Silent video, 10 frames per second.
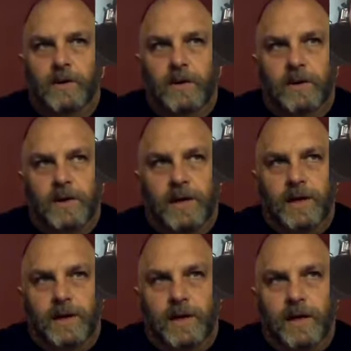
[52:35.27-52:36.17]
and,
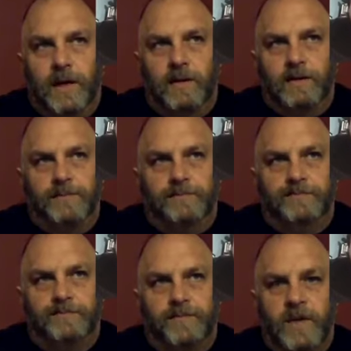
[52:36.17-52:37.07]

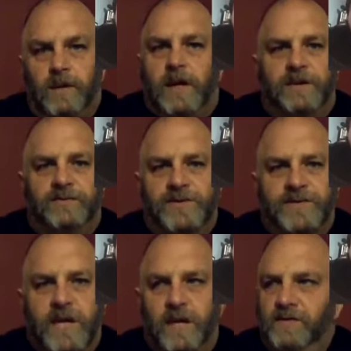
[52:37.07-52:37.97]
I'll even say
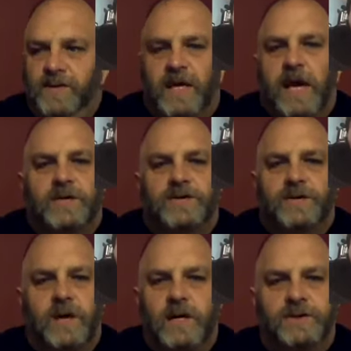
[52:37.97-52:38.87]
it, even the guys that are
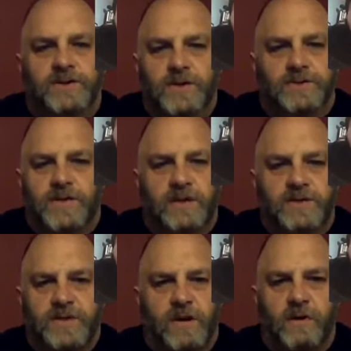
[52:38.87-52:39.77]
on the juice taking
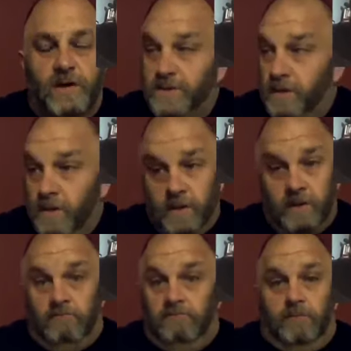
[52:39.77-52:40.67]
steroids.
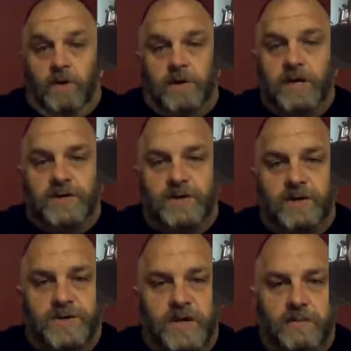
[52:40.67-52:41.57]
Okay, sure. Is
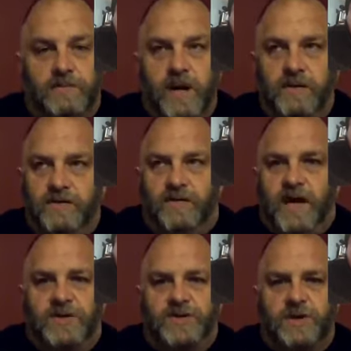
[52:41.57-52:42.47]
it a competitive advantage?
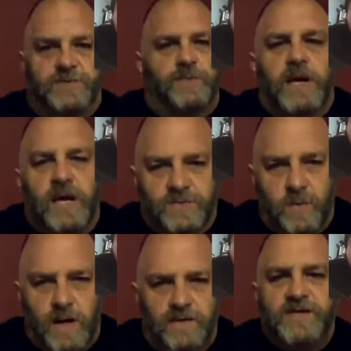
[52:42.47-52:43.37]
Sure it is. But guess what?
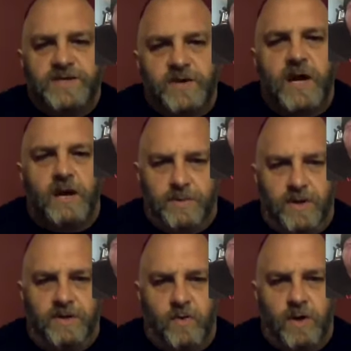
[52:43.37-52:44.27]
They still got to put in the
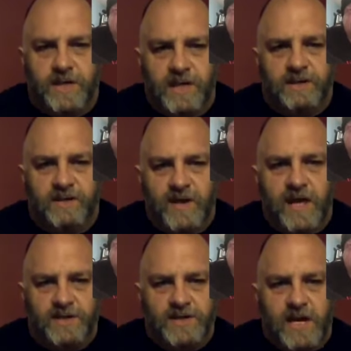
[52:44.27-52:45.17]
work to get the
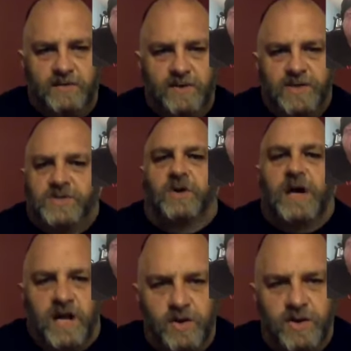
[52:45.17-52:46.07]
advantage out of it. You still got to
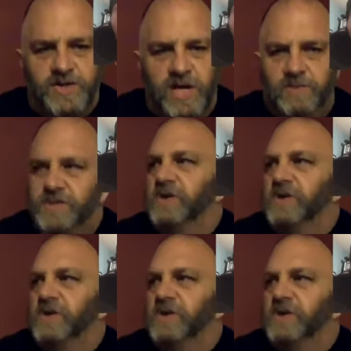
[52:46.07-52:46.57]
go to the gym. You still got to